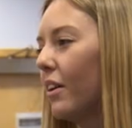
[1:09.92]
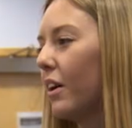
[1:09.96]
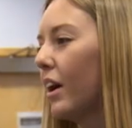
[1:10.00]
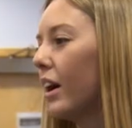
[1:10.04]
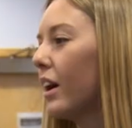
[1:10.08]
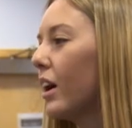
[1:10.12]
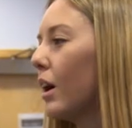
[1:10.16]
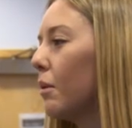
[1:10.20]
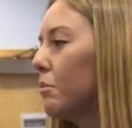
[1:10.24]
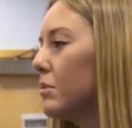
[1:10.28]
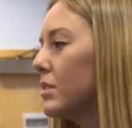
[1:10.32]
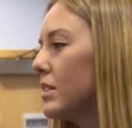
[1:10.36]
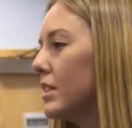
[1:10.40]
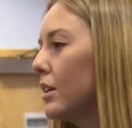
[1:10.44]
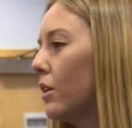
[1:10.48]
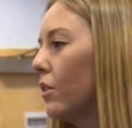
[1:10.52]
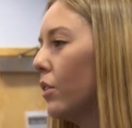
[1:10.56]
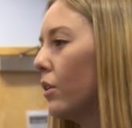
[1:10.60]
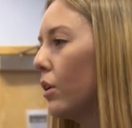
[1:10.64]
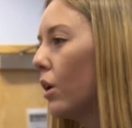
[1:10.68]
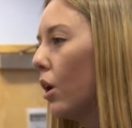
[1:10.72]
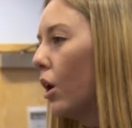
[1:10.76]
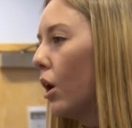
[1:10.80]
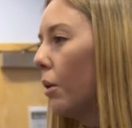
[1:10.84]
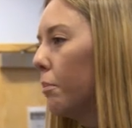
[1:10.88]
Okay, come and sit
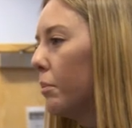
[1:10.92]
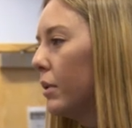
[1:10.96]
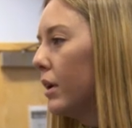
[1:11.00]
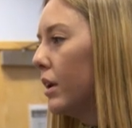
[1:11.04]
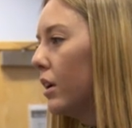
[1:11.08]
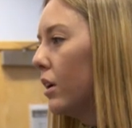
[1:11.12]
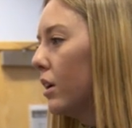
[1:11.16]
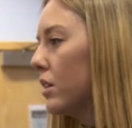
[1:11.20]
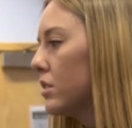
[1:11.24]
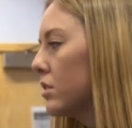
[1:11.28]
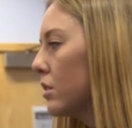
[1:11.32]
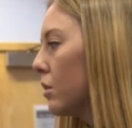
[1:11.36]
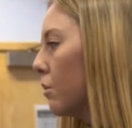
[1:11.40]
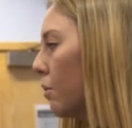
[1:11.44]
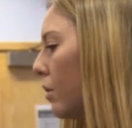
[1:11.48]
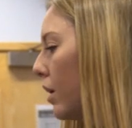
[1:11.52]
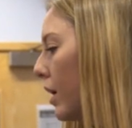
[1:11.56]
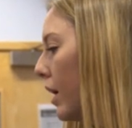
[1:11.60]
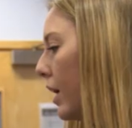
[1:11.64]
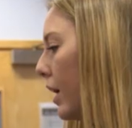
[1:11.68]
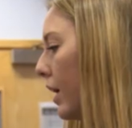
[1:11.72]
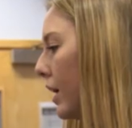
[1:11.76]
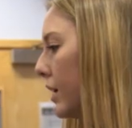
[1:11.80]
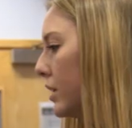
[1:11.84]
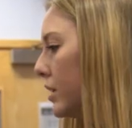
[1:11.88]
on the carpet nice and
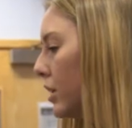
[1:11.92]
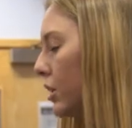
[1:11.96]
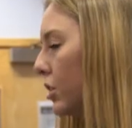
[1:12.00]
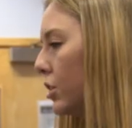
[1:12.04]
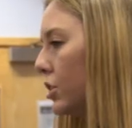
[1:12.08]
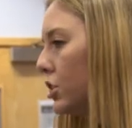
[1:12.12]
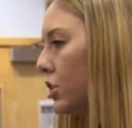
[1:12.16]
quietly. Tuck